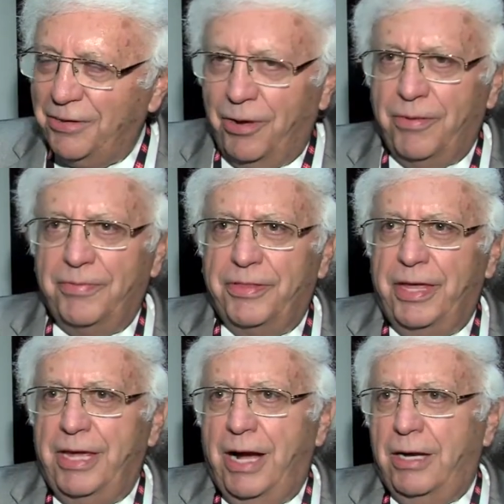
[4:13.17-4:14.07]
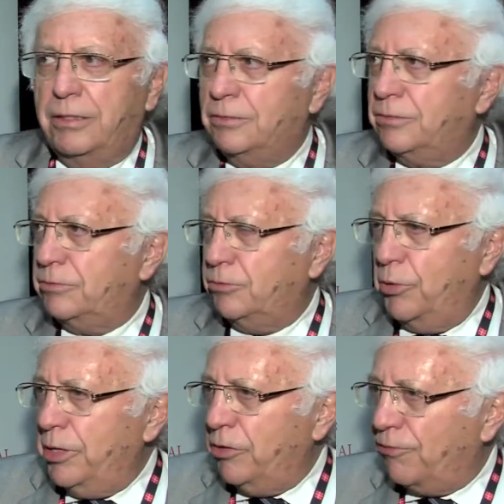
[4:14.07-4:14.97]
No? They are
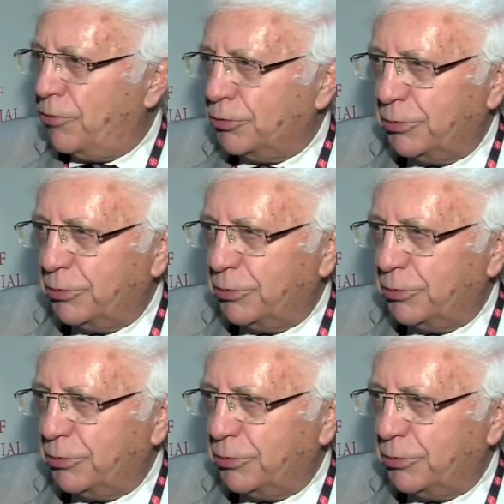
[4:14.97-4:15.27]
doing, of course,